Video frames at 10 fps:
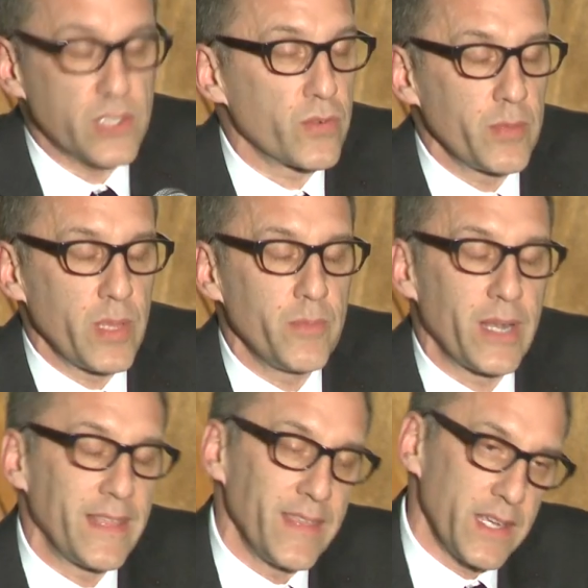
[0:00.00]
screenplay,
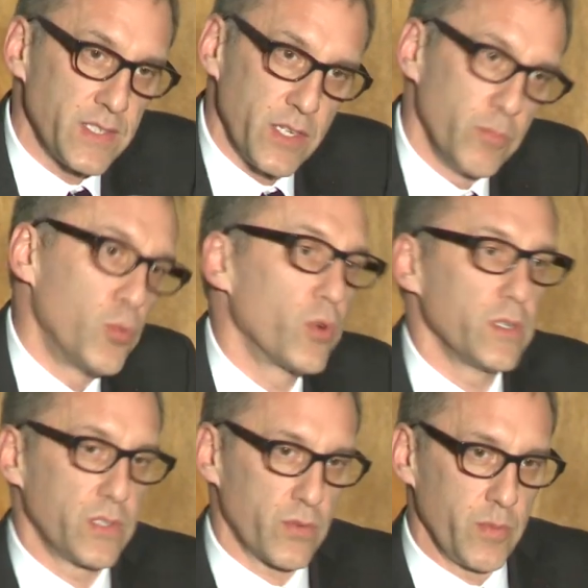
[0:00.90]
but I think it's an
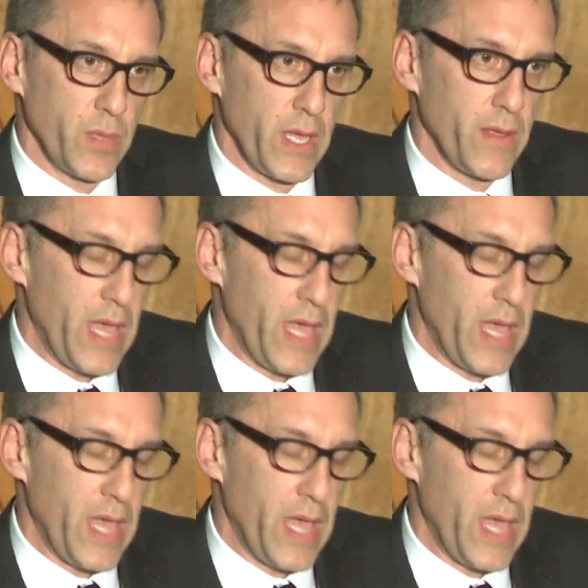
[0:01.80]
important screenplay.